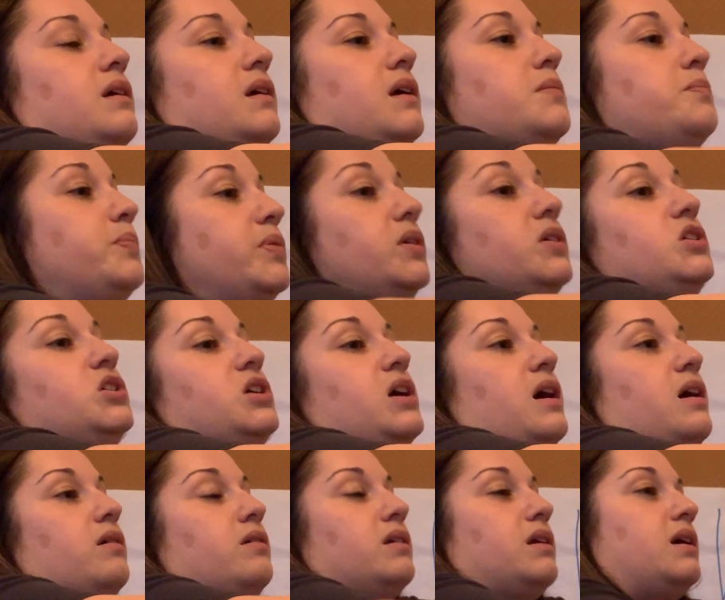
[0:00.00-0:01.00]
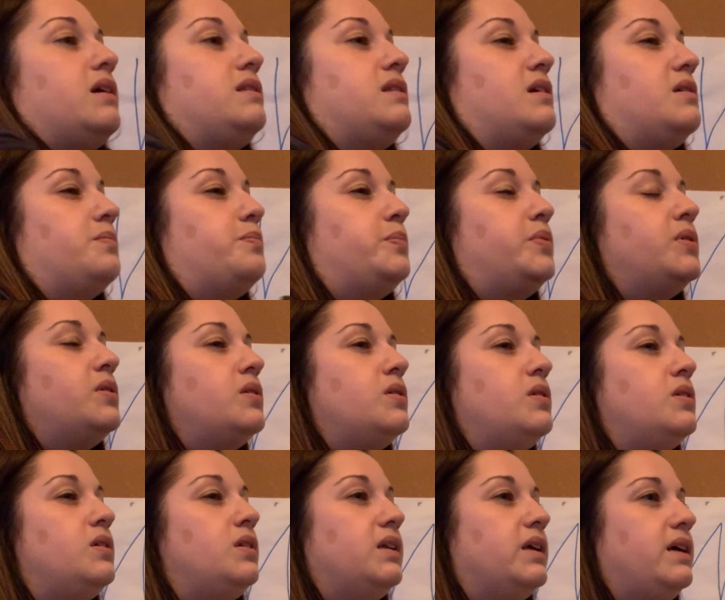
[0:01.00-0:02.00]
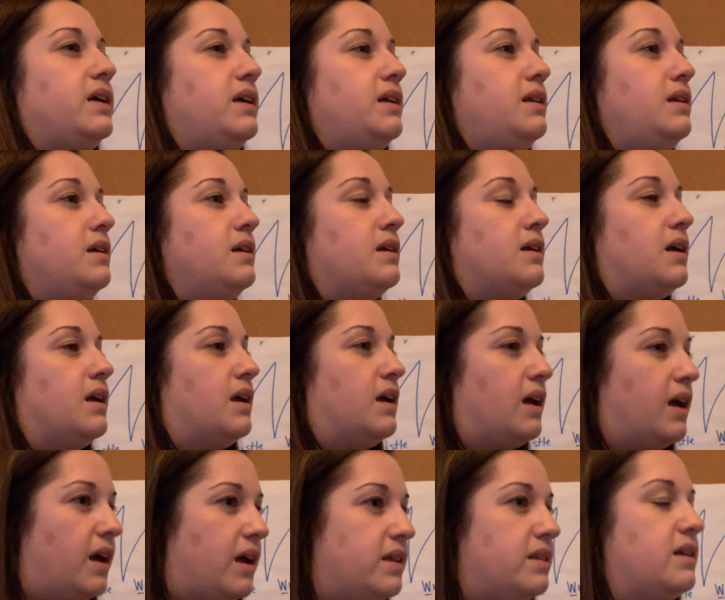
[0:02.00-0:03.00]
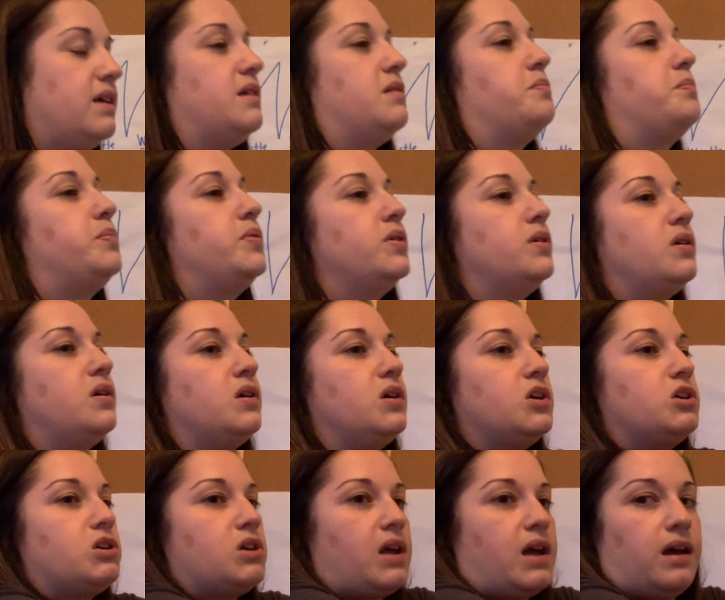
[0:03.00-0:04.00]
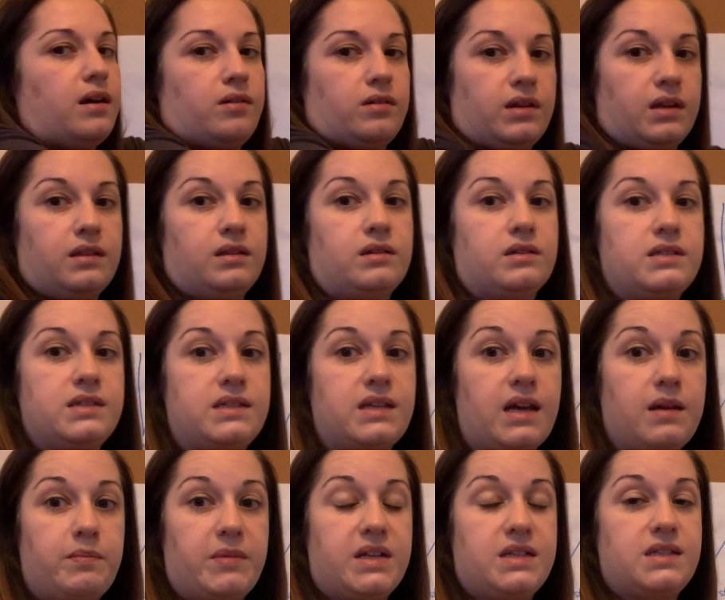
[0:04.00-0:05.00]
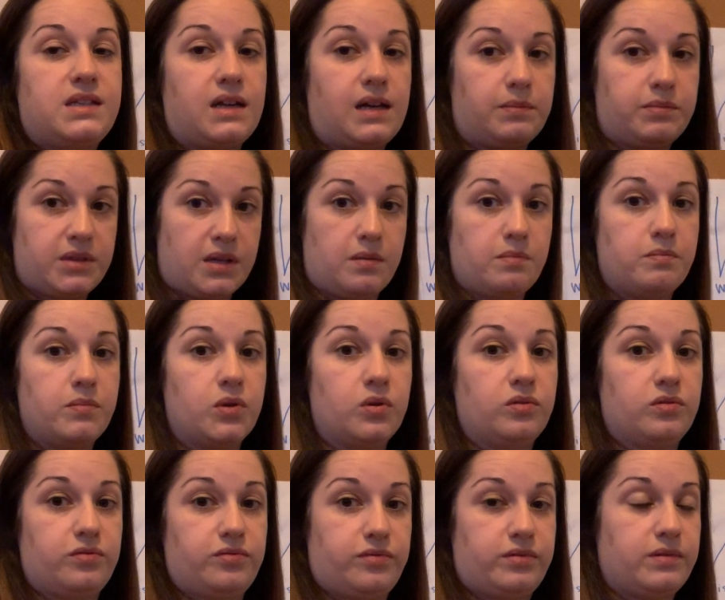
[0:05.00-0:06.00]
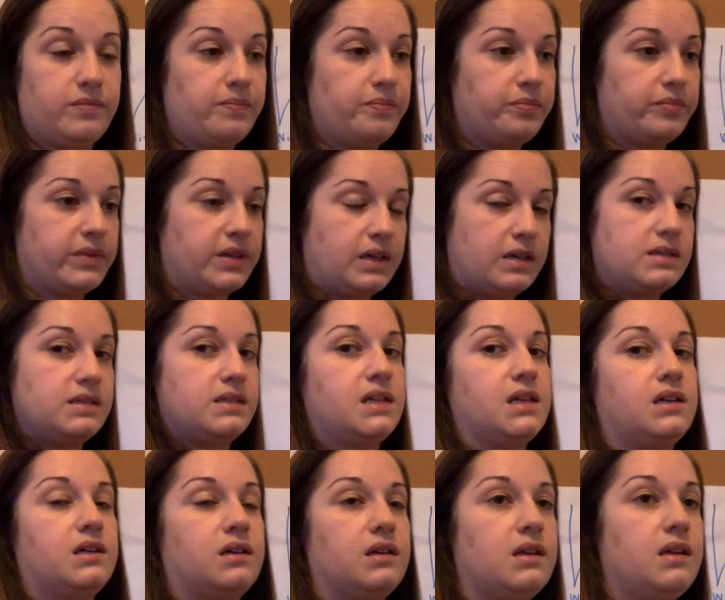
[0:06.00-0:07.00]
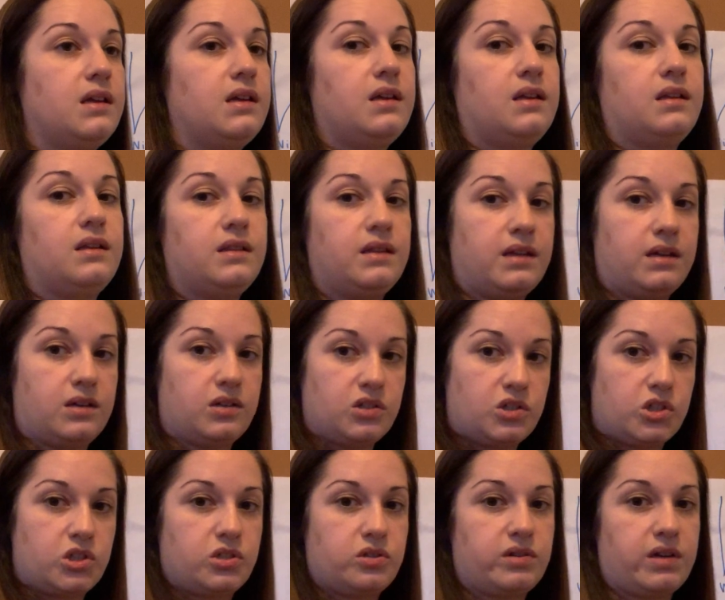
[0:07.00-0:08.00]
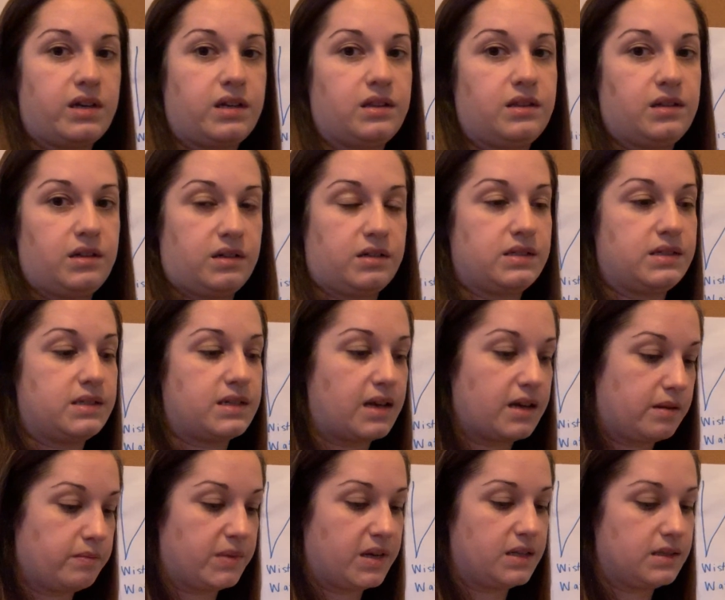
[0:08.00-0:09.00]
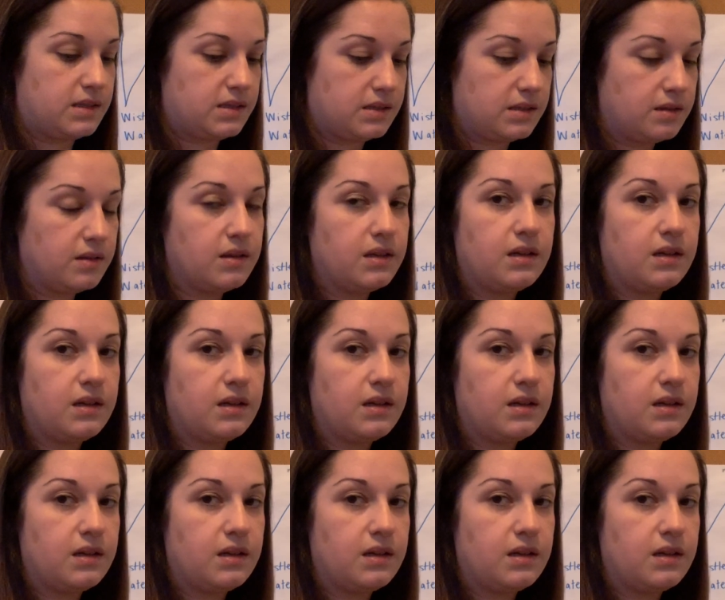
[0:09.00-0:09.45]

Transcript: and push out and then pull in and then push out, and their segments help them move because they constrict their segments